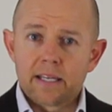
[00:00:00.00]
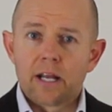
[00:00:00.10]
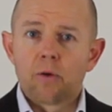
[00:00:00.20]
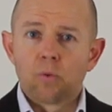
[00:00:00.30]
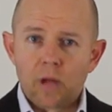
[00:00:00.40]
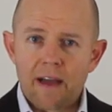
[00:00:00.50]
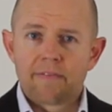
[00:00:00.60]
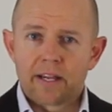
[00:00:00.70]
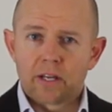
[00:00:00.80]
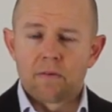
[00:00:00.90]
we'll have
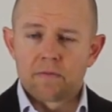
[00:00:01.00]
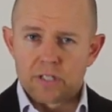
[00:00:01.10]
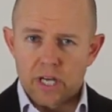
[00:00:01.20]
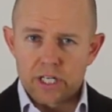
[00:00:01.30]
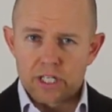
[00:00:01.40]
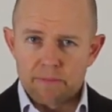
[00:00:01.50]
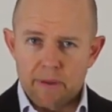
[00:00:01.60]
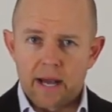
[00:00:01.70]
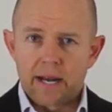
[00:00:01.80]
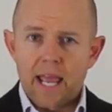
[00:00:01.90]
that conversation
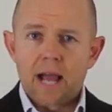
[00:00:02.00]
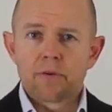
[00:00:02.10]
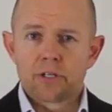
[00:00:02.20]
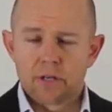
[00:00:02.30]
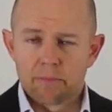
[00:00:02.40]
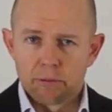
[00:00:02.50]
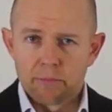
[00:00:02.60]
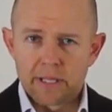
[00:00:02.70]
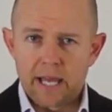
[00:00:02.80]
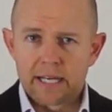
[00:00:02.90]
about how we should
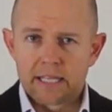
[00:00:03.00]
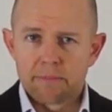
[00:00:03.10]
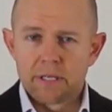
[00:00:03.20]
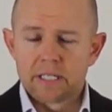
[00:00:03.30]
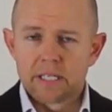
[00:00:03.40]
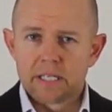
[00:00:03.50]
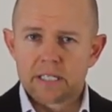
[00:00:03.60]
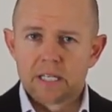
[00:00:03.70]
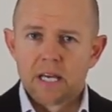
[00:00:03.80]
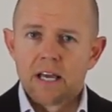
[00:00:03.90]
implement that in the
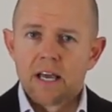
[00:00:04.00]
business.